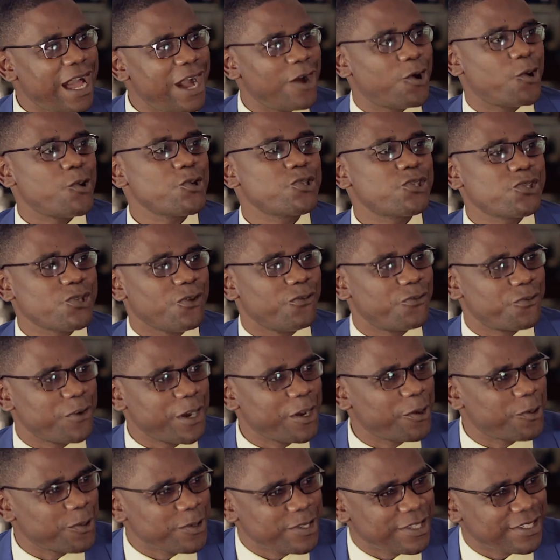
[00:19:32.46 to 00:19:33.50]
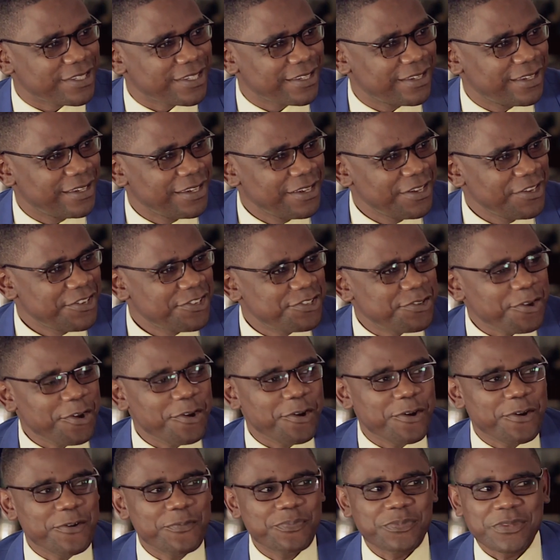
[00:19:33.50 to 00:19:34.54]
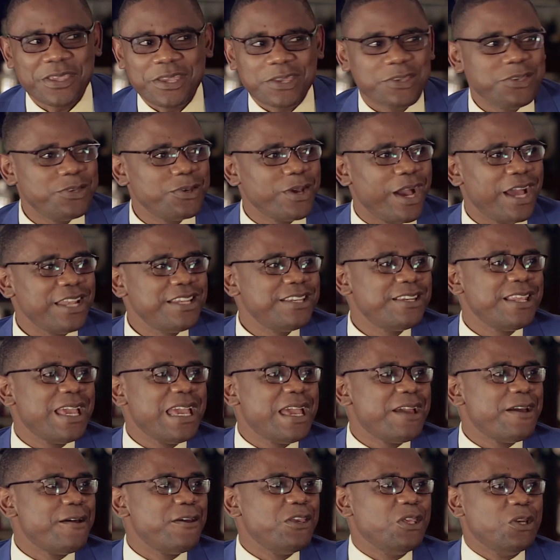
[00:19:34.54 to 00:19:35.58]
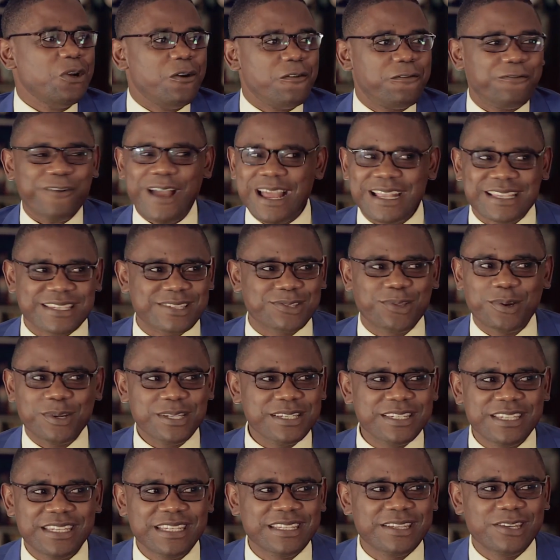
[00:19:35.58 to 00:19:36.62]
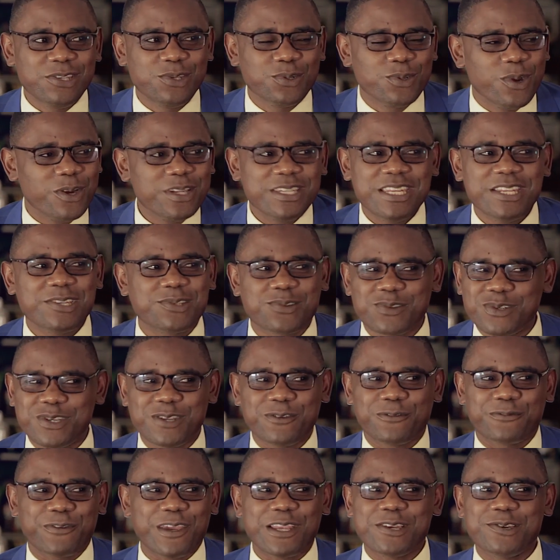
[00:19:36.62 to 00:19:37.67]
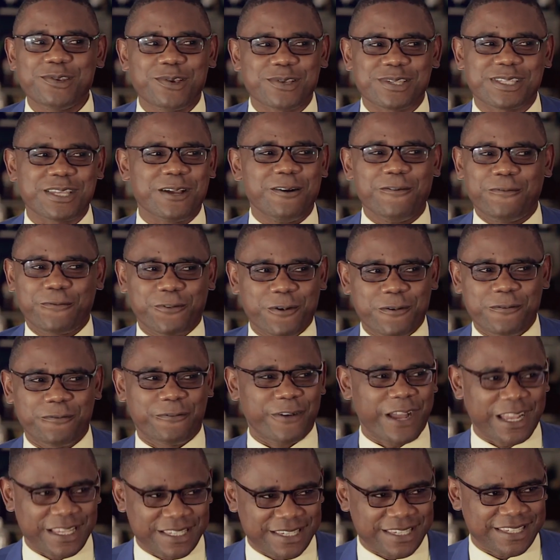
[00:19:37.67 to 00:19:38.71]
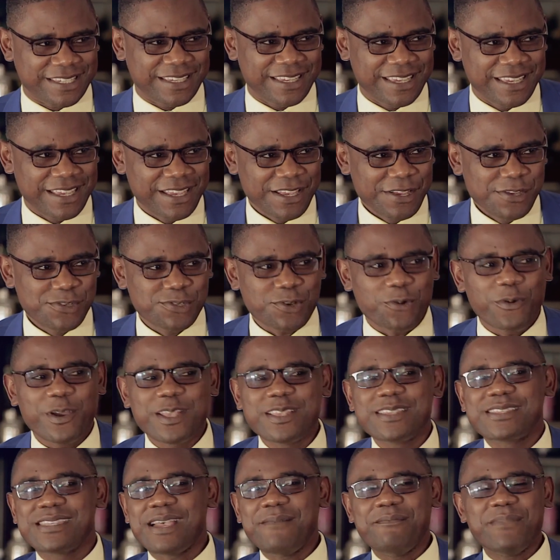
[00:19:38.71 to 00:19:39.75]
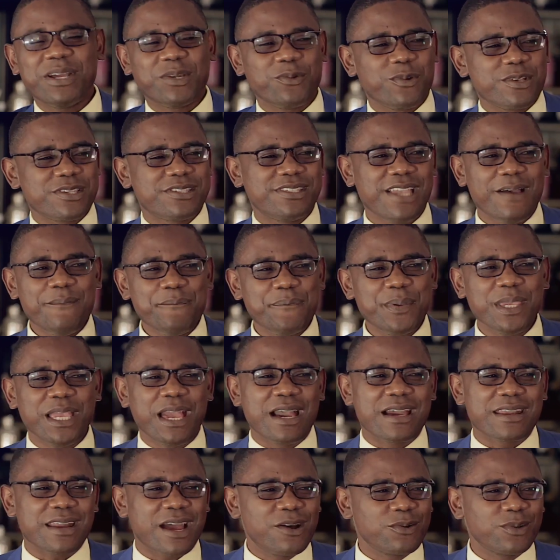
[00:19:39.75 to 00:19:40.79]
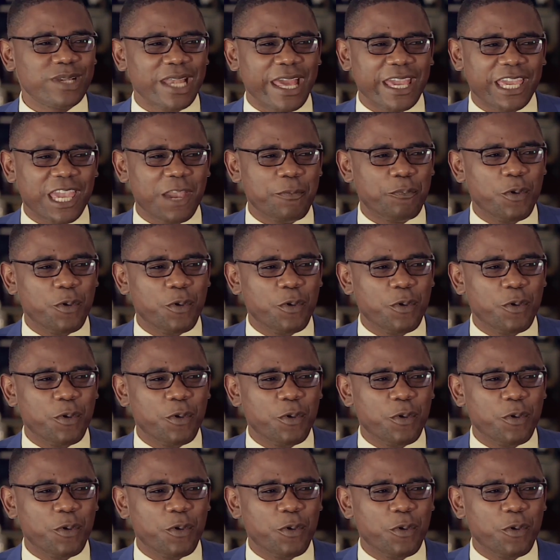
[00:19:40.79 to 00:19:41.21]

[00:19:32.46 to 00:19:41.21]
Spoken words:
are courts of records. So, facts don't need to defend yourself from facts. So when somebody was jumping around like a